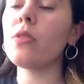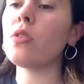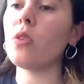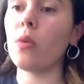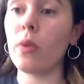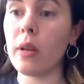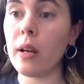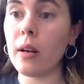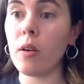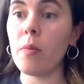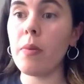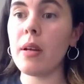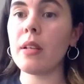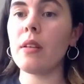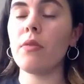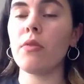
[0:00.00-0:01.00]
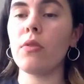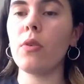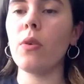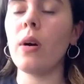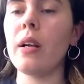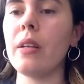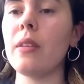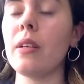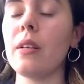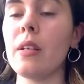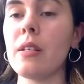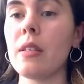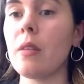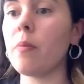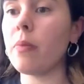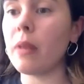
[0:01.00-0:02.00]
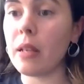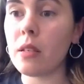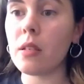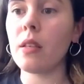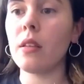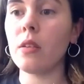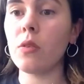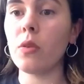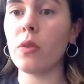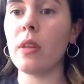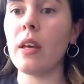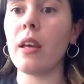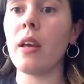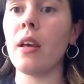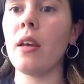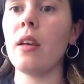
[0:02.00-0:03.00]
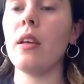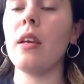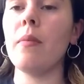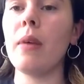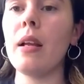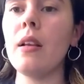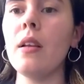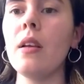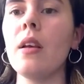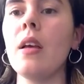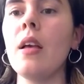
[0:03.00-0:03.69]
So we are open. If you are interested, please send it to the email.